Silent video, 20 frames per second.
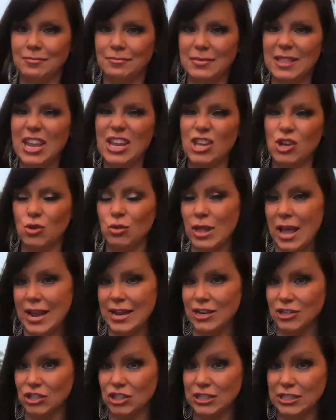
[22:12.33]
that you like
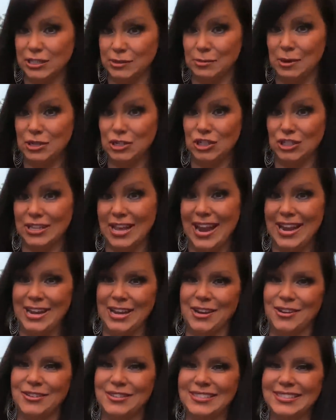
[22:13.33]
it just as much as I
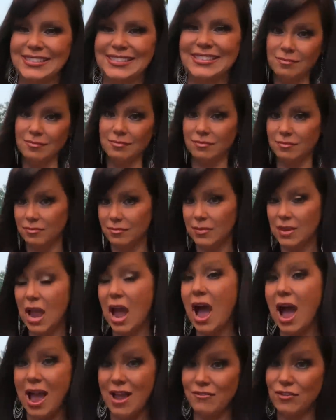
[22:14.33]
do.
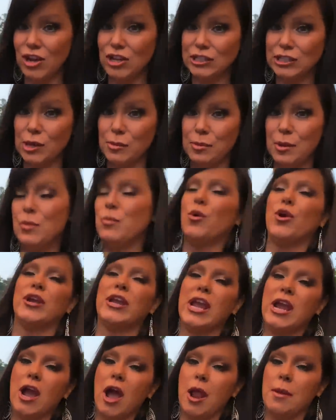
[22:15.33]
I've also been
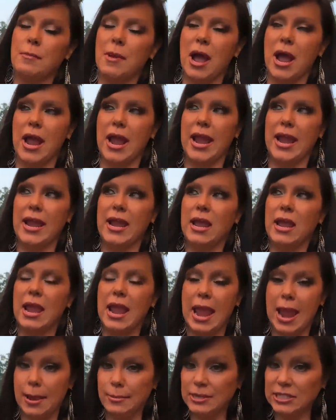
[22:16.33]
working on my
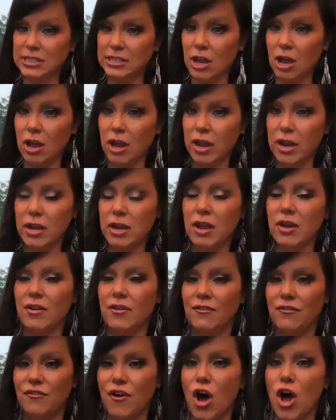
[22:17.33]
Amazon
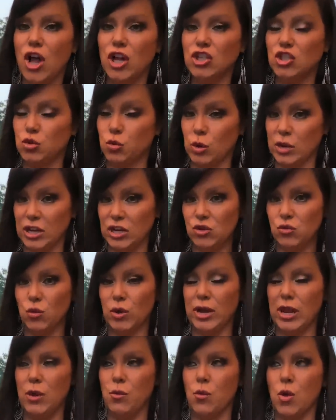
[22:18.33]
Fall
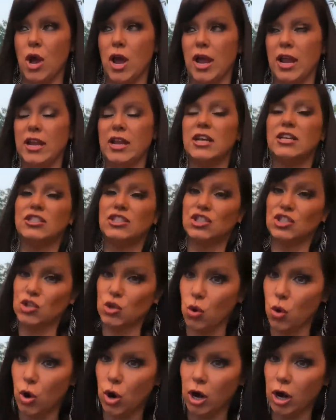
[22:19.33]
2021
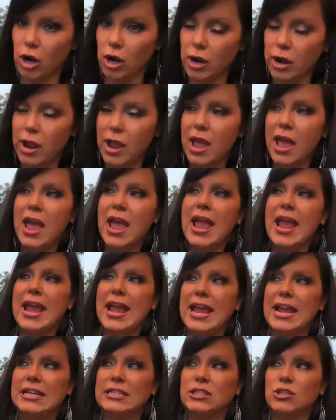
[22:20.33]
store.
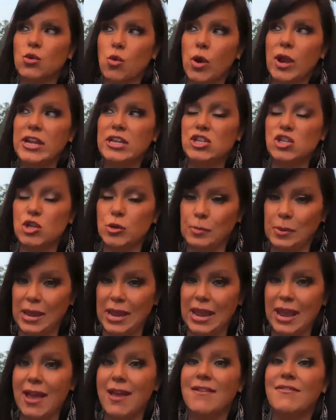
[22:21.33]
It's going to
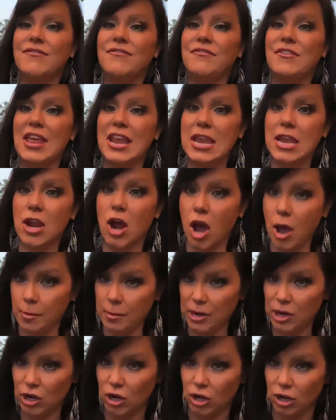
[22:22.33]
be
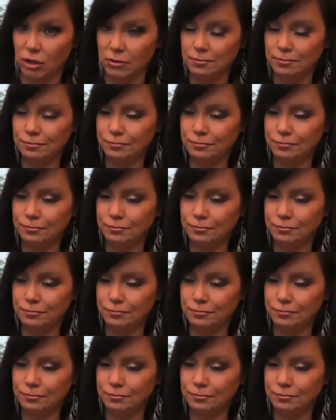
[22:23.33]
phenomenal.